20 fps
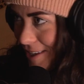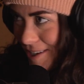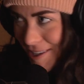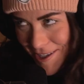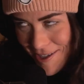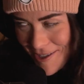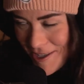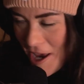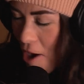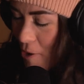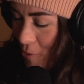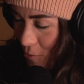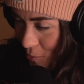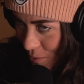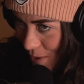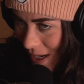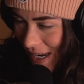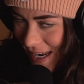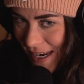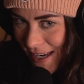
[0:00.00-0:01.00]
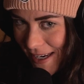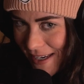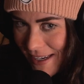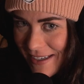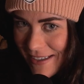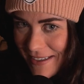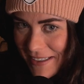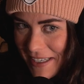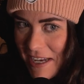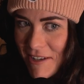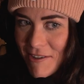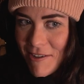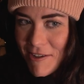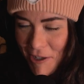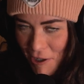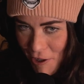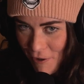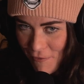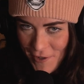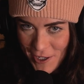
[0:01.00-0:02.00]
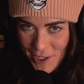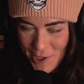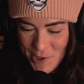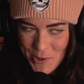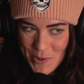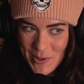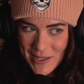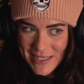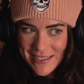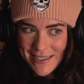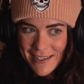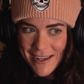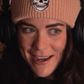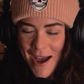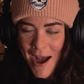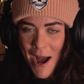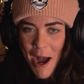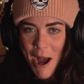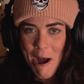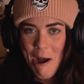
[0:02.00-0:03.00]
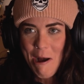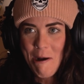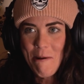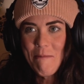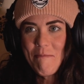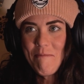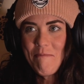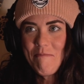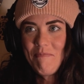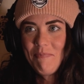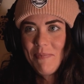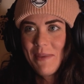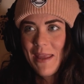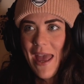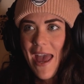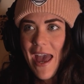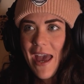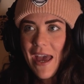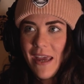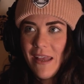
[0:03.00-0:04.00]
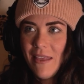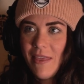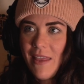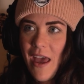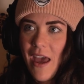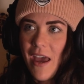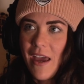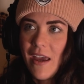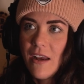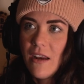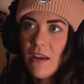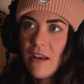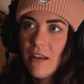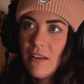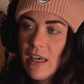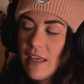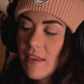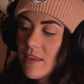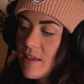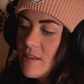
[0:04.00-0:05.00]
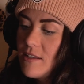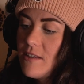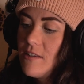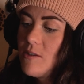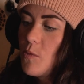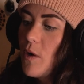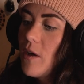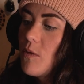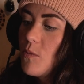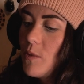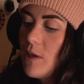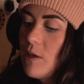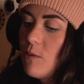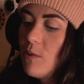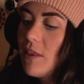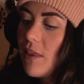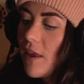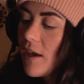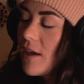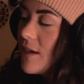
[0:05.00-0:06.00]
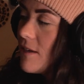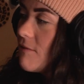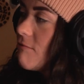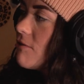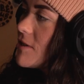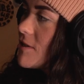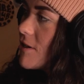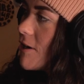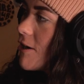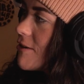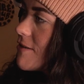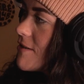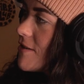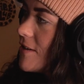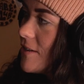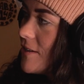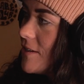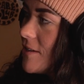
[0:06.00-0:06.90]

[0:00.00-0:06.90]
this is how we can serve you. And then like, this is what we would like in return.